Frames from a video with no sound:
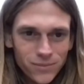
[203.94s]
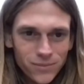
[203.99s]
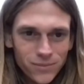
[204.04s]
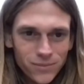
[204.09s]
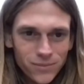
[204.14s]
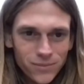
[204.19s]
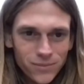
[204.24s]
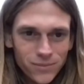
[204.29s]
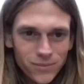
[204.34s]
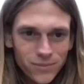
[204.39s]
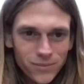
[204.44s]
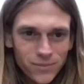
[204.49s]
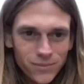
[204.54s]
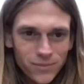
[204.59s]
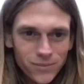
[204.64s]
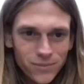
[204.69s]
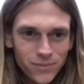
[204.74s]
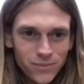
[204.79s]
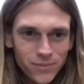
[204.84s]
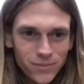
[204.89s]

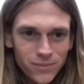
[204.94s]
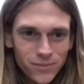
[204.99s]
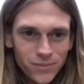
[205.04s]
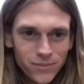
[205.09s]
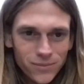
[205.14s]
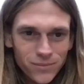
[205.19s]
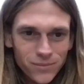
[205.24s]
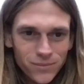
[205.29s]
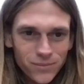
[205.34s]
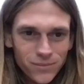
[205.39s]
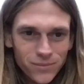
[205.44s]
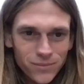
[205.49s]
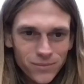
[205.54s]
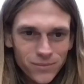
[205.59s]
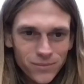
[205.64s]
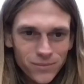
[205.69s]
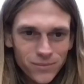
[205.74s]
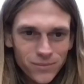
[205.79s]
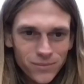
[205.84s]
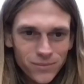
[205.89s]

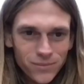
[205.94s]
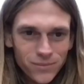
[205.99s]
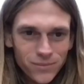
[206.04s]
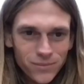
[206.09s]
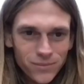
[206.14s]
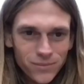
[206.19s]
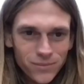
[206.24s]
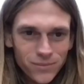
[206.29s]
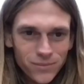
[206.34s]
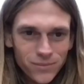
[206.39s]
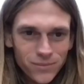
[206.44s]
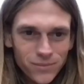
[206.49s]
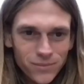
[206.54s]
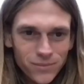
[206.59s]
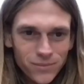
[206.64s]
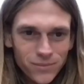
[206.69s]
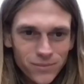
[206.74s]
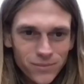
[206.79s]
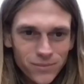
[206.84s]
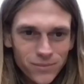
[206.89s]

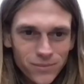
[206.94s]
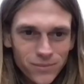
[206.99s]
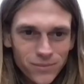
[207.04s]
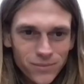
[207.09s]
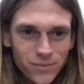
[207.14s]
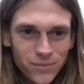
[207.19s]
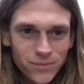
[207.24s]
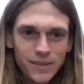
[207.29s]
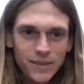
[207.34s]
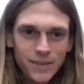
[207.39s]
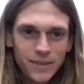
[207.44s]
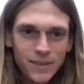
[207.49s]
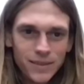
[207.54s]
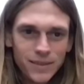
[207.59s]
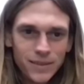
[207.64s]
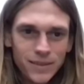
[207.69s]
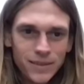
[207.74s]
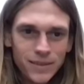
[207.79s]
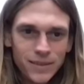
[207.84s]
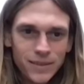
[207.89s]

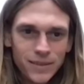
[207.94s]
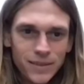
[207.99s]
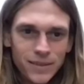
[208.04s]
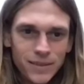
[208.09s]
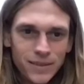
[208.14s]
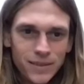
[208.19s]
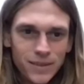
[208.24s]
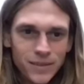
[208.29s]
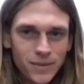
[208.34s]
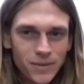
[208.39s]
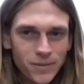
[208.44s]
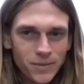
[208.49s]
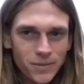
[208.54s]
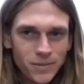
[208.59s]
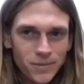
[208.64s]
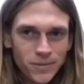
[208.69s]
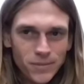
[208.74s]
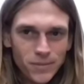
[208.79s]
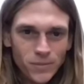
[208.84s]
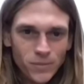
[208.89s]

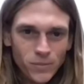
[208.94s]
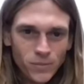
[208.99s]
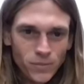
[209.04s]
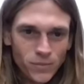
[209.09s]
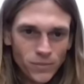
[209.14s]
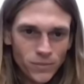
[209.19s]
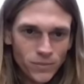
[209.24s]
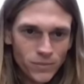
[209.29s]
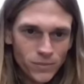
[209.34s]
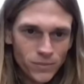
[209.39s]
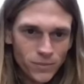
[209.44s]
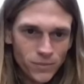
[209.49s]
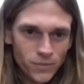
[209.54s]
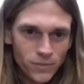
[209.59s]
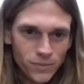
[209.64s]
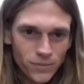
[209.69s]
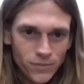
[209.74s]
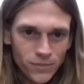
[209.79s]
[no speech]